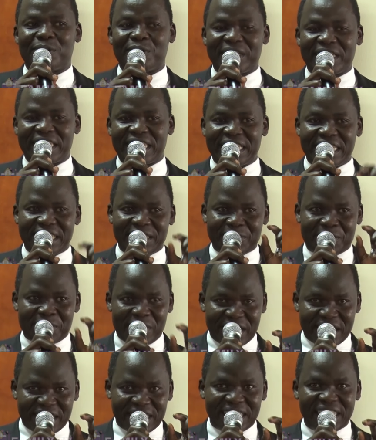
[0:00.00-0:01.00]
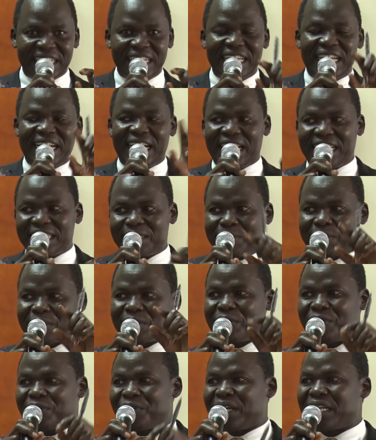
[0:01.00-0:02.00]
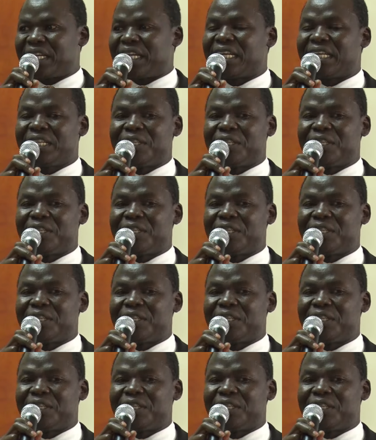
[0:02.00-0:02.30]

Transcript: located in one aspect of Uganda.